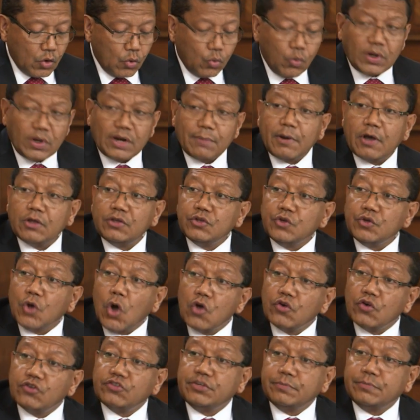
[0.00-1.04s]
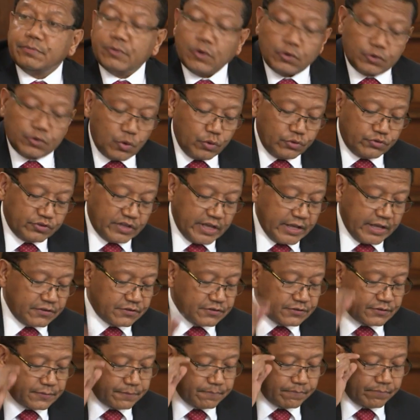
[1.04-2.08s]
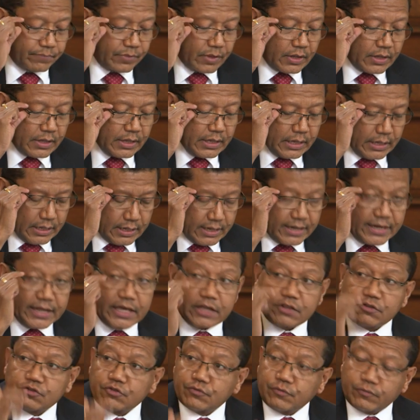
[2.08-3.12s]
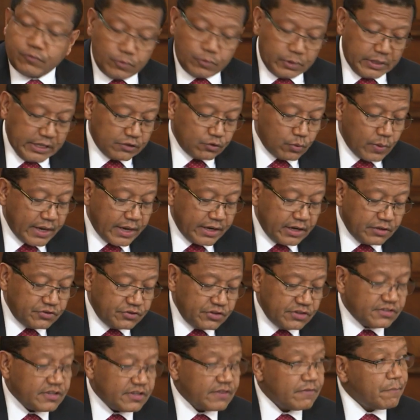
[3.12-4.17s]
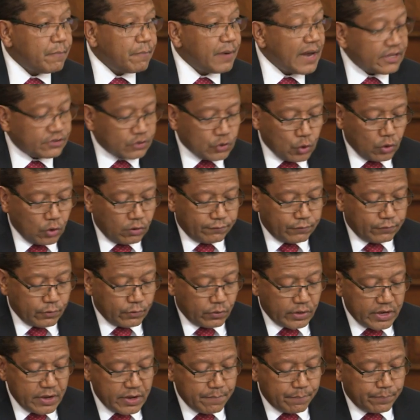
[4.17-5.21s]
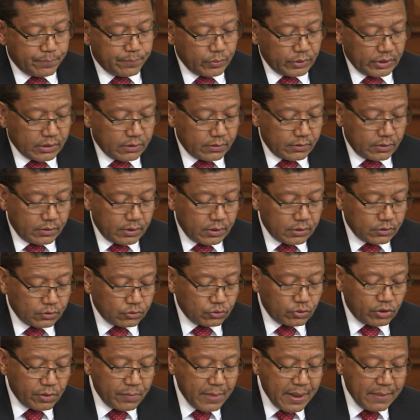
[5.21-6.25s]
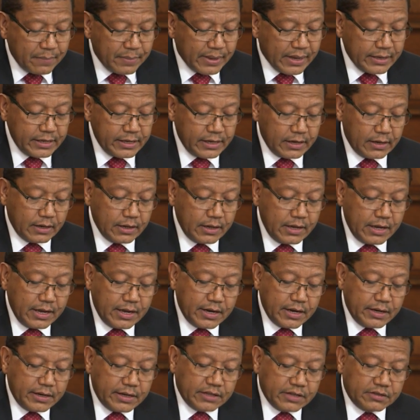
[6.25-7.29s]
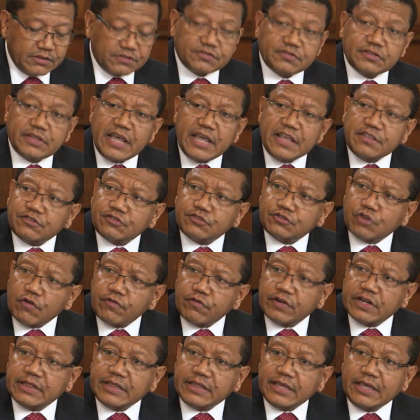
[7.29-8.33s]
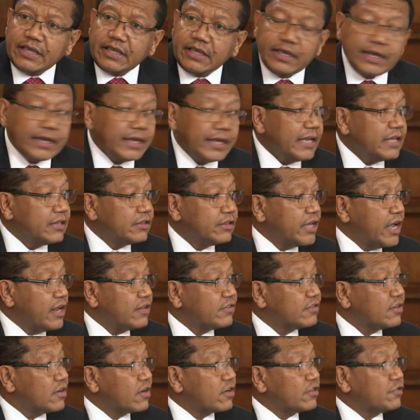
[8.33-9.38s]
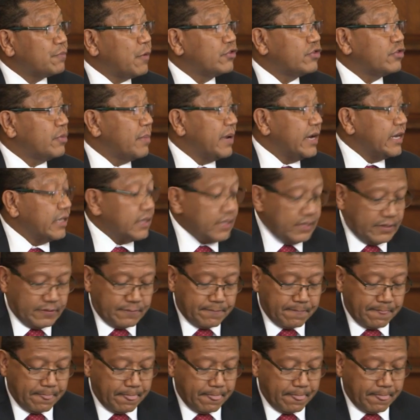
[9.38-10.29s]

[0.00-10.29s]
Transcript: What about ownership on those states? That's why the G7 Plus call for, to remember here, that state sovereignty entails responsibility.